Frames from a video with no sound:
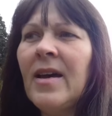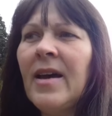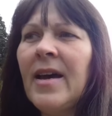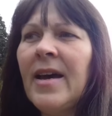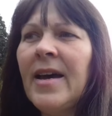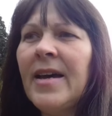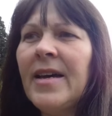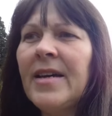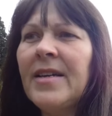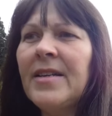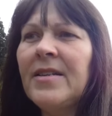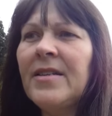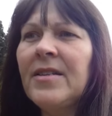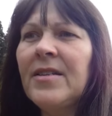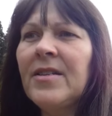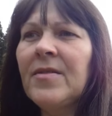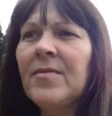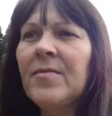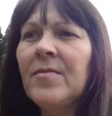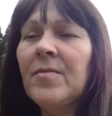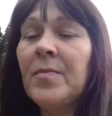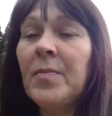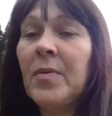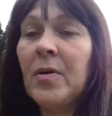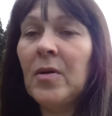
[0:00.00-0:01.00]
and
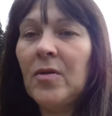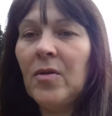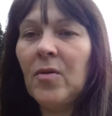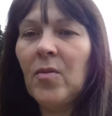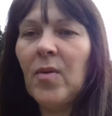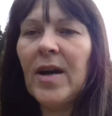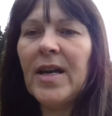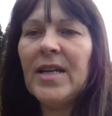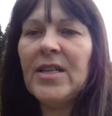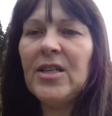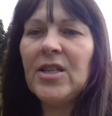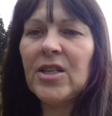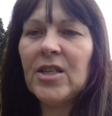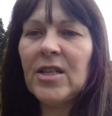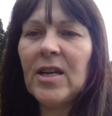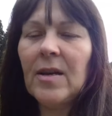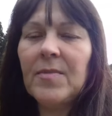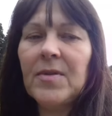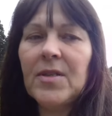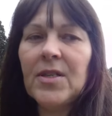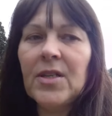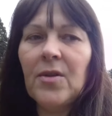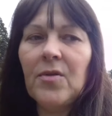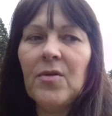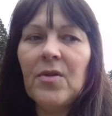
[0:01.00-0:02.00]
put the wages
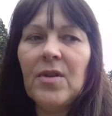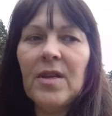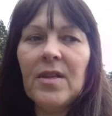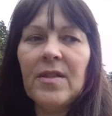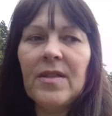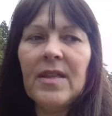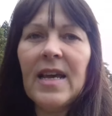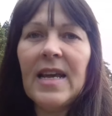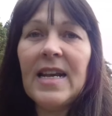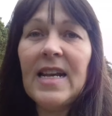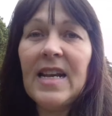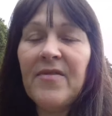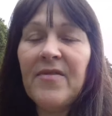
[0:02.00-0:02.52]
up so that they're